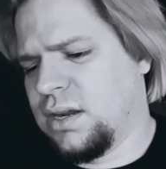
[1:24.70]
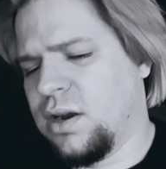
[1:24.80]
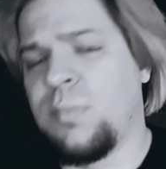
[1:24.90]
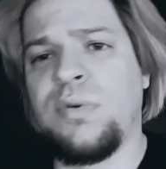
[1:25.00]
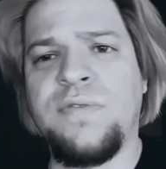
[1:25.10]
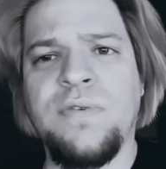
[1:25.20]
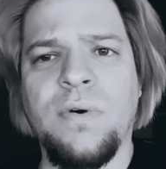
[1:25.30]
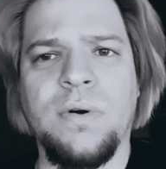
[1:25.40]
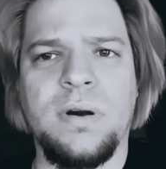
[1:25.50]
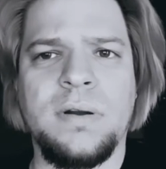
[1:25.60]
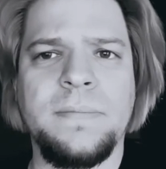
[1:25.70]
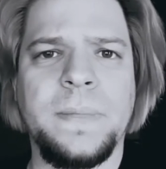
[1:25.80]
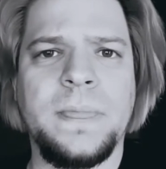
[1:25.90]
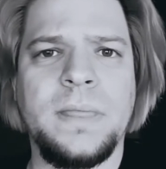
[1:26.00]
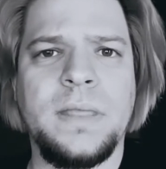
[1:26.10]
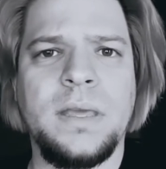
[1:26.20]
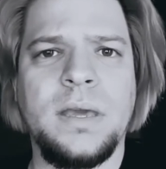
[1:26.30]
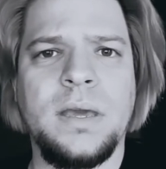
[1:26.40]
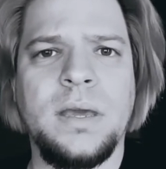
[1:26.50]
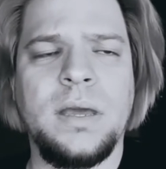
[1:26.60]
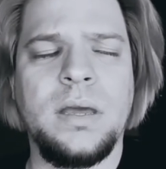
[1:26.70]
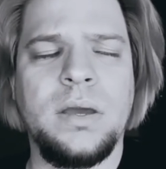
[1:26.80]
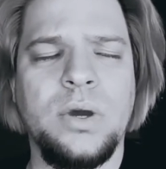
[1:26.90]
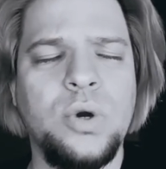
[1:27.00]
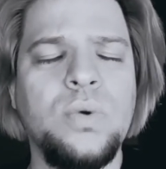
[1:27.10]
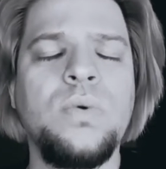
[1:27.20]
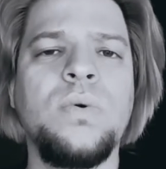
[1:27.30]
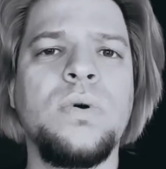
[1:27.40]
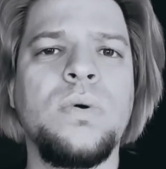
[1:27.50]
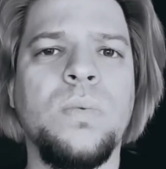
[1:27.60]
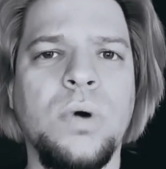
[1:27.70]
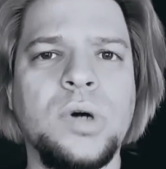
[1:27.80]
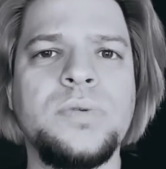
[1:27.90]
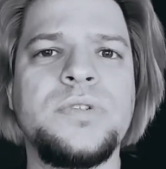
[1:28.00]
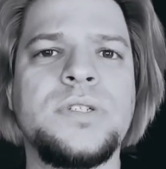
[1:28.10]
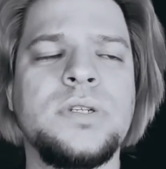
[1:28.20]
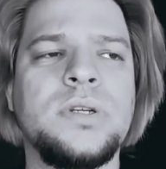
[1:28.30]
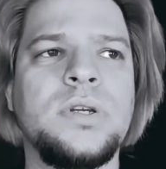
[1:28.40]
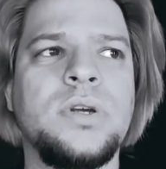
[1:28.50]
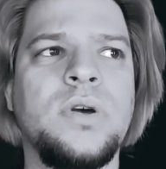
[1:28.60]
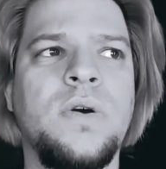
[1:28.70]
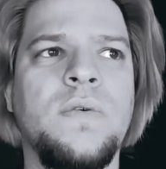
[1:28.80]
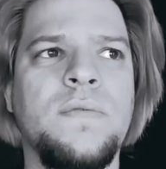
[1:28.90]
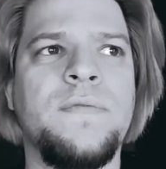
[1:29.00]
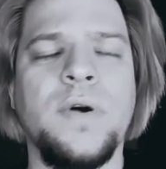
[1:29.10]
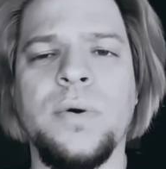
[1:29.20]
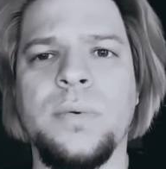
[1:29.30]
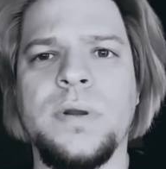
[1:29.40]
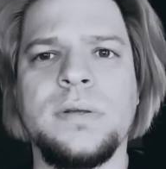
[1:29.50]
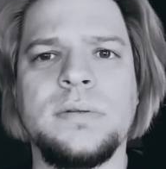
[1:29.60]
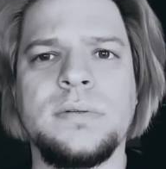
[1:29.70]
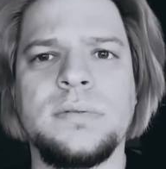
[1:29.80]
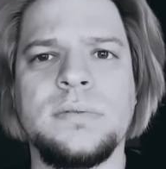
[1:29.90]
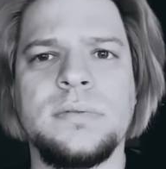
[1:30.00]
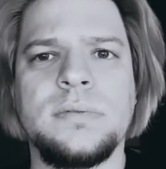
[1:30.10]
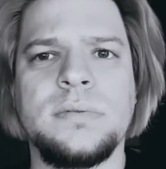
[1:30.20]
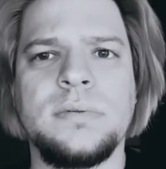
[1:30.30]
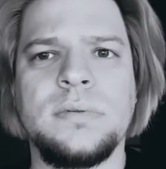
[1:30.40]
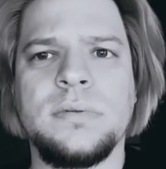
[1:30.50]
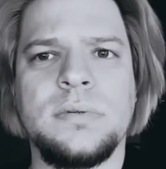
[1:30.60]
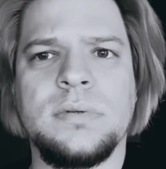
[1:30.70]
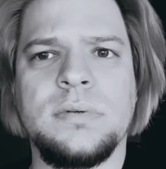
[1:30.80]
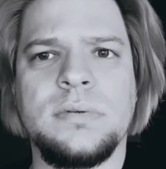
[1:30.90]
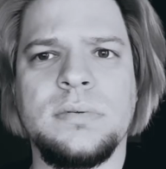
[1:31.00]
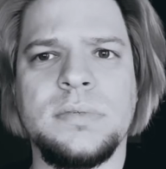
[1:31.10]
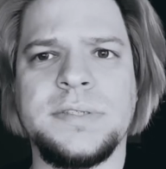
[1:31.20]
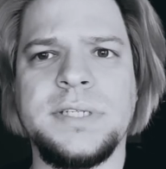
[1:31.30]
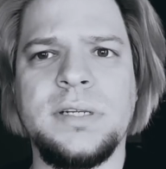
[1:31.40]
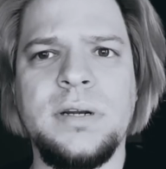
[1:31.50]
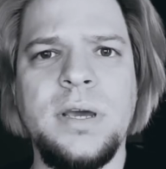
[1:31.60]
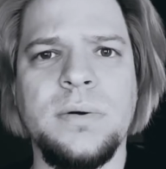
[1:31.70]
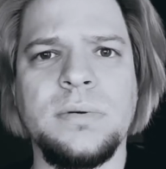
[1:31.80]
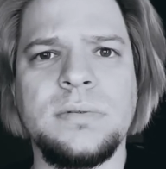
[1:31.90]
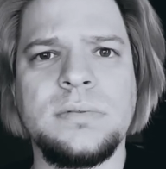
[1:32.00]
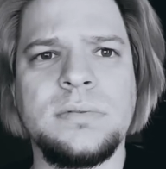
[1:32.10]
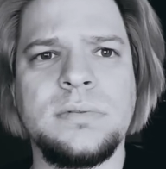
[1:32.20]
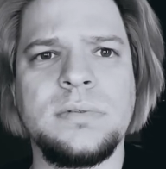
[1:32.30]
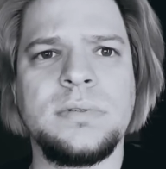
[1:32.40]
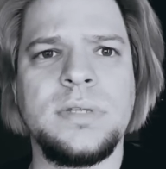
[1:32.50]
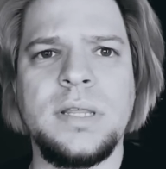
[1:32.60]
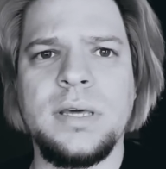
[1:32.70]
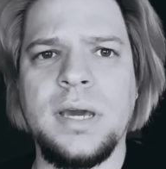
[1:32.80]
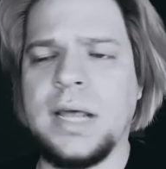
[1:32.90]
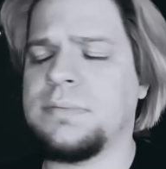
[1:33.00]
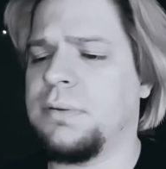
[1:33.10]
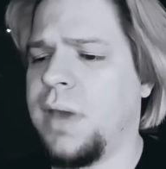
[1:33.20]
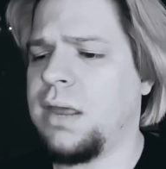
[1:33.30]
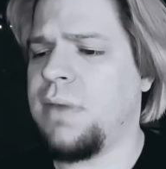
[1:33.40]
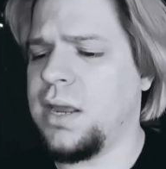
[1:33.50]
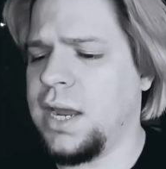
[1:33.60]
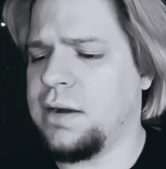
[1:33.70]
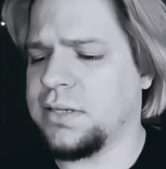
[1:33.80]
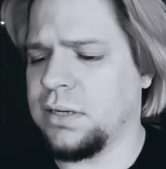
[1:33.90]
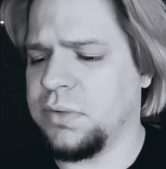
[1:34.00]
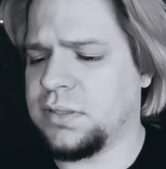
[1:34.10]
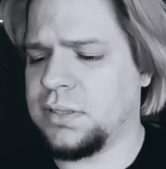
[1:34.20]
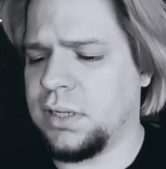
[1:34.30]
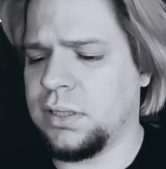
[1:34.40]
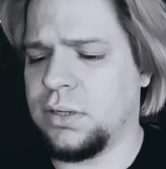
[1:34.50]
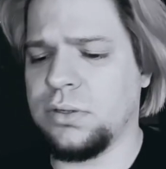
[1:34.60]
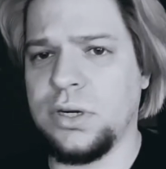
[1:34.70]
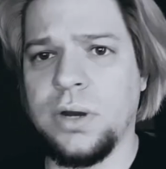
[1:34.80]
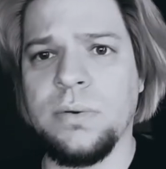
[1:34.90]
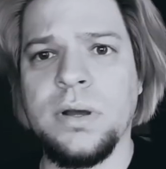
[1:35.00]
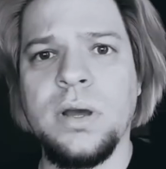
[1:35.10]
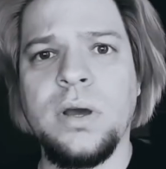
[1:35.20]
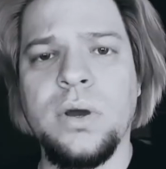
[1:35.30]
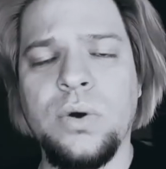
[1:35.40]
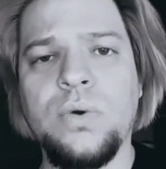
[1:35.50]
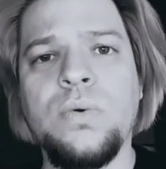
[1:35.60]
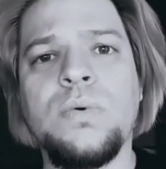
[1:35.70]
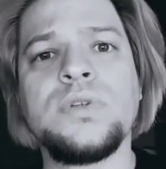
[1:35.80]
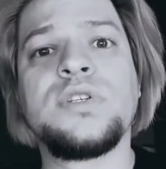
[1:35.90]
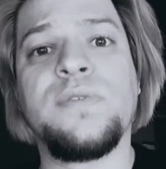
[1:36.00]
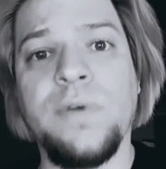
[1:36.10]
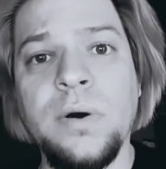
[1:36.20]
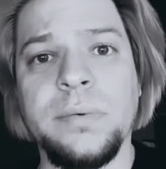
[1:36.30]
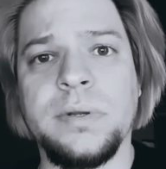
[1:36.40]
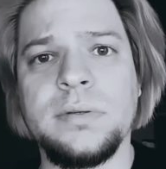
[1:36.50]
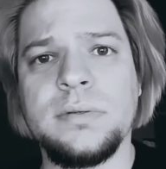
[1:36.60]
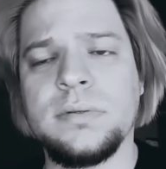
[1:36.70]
Number four. Who was vote? We still don't know. It has been many, many years and we still don't know who was voted.